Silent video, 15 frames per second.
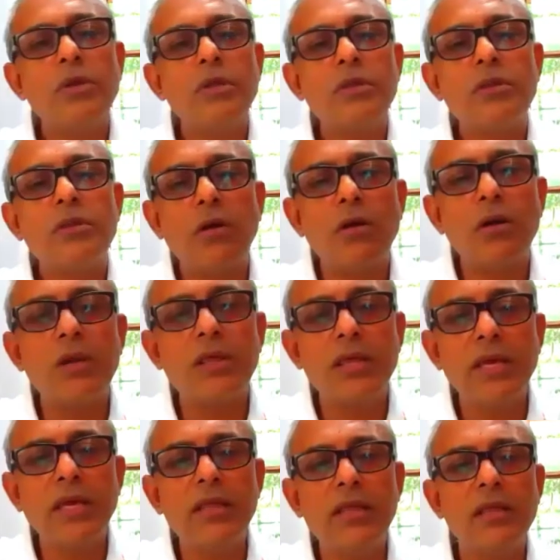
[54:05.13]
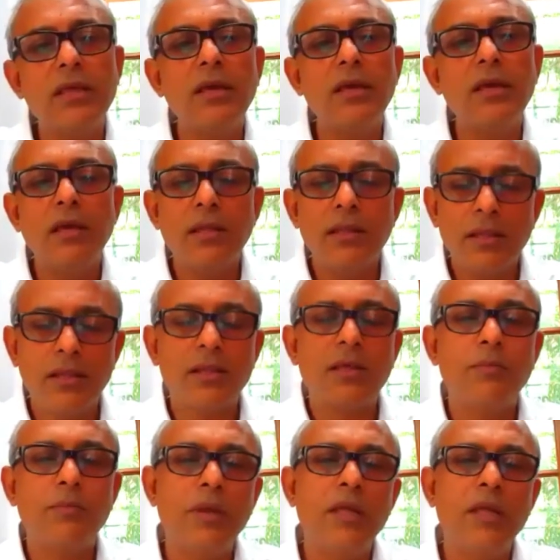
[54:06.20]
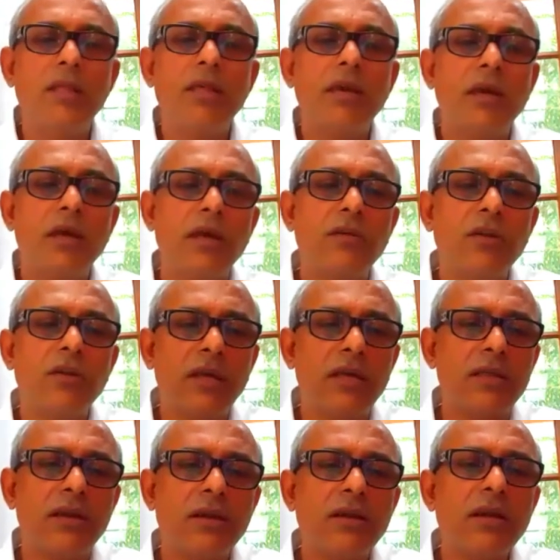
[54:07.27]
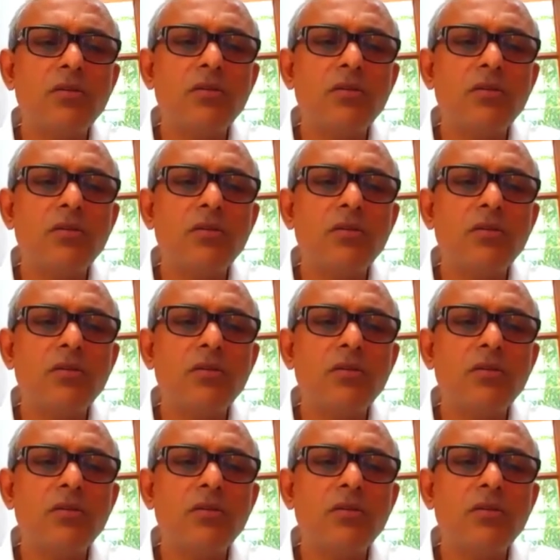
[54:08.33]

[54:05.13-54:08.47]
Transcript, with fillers: it's not a C N C, then some P L C connection, et cetera.